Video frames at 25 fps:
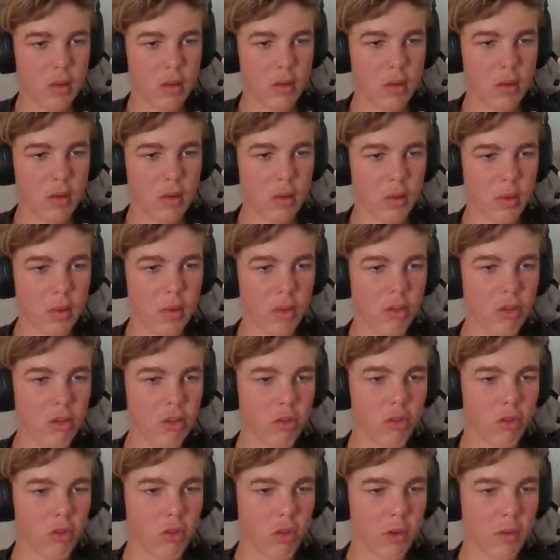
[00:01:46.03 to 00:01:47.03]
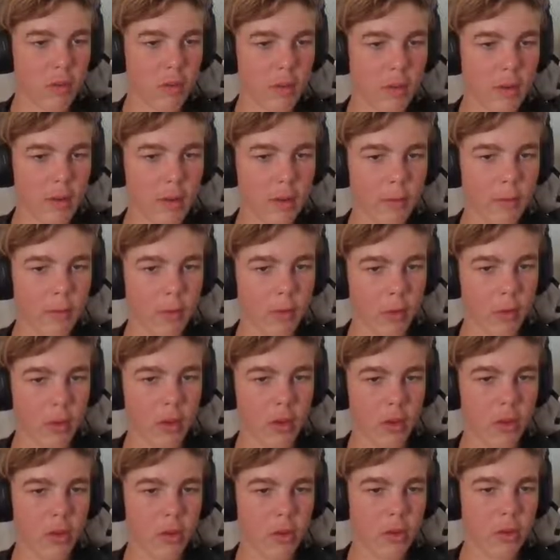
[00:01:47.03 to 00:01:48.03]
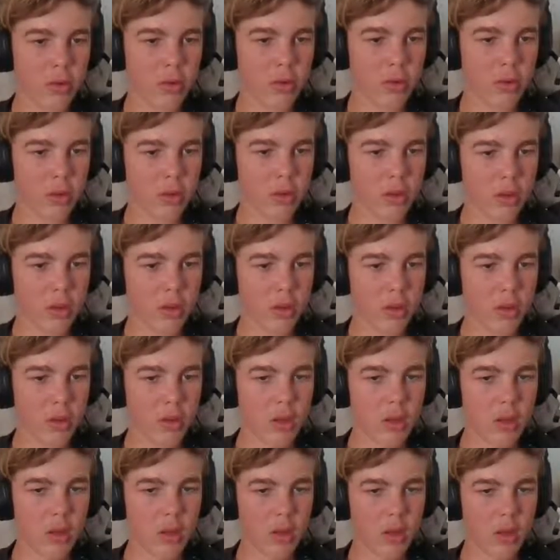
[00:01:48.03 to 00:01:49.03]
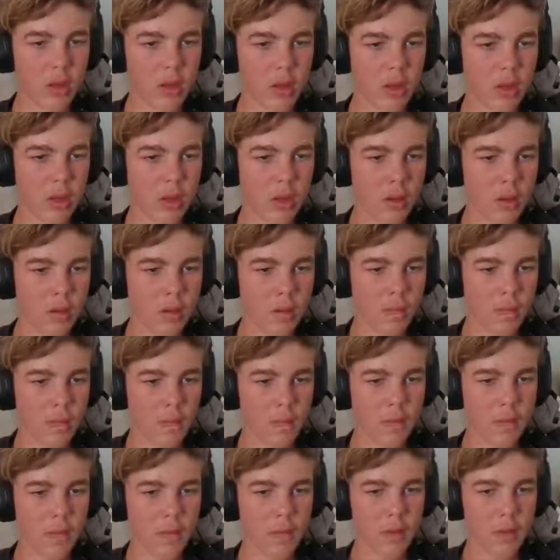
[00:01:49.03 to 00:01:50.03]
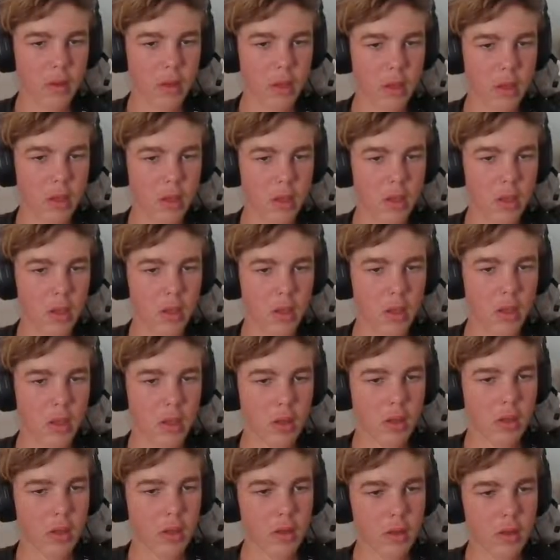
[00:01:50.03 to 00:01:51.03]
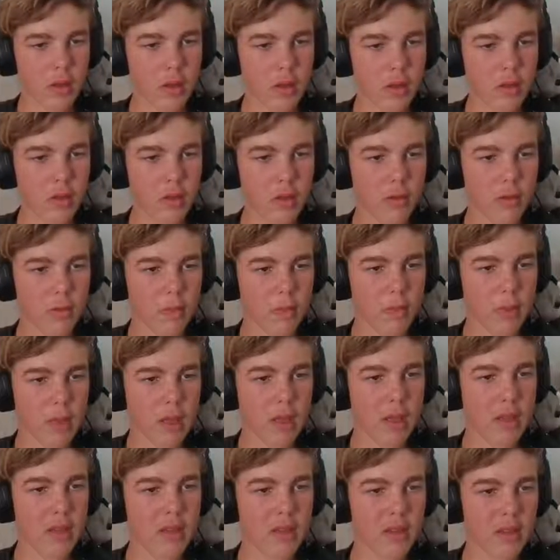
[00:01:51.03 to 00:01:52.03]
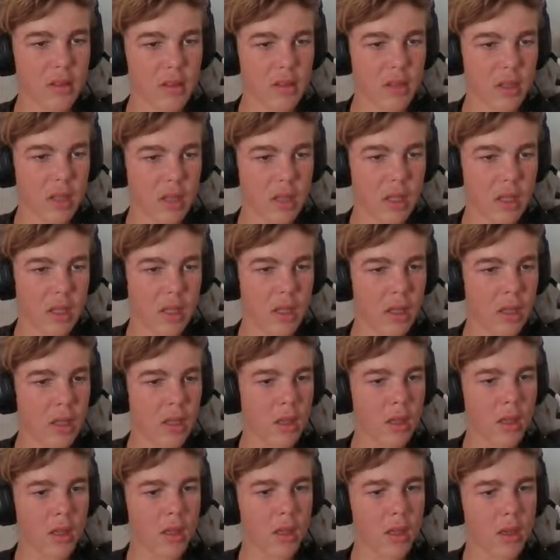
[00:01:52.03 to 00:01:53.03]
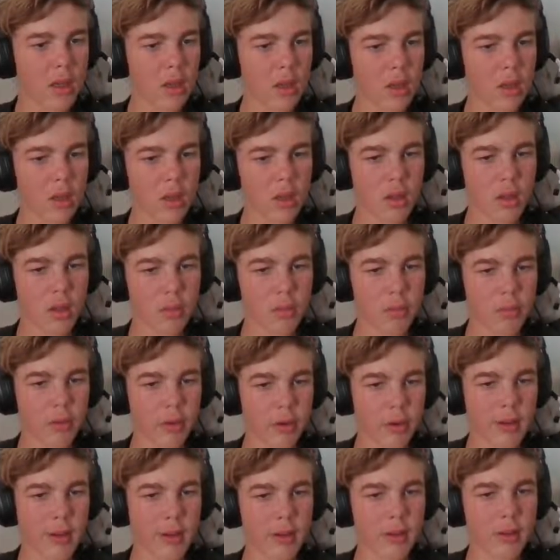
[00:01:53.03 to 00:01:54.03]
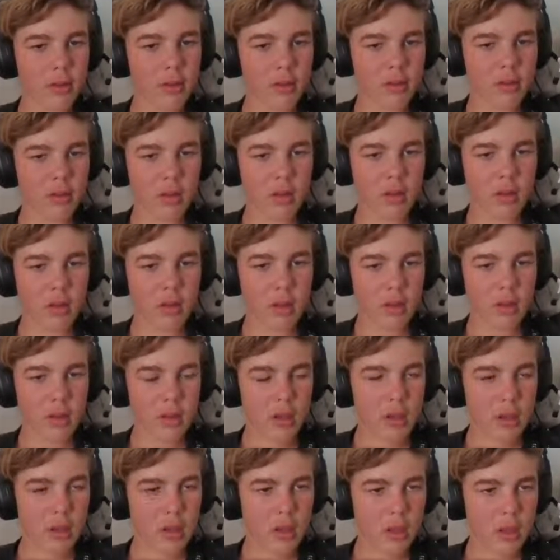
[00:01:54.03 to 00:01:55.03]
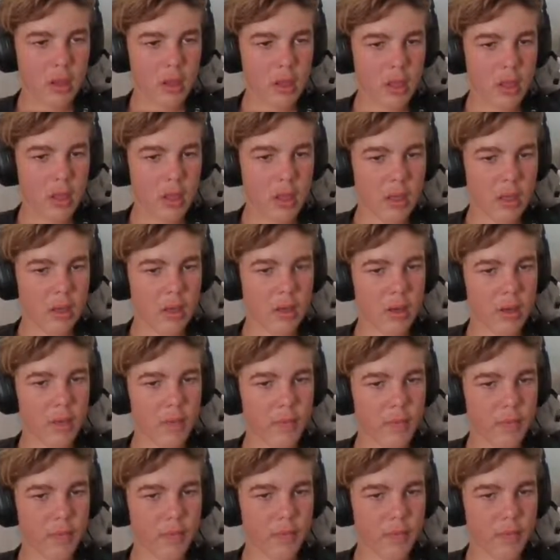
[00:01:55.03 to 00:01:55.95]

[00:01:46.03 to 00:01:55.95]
we can just use an if else for this. If space key pressed, then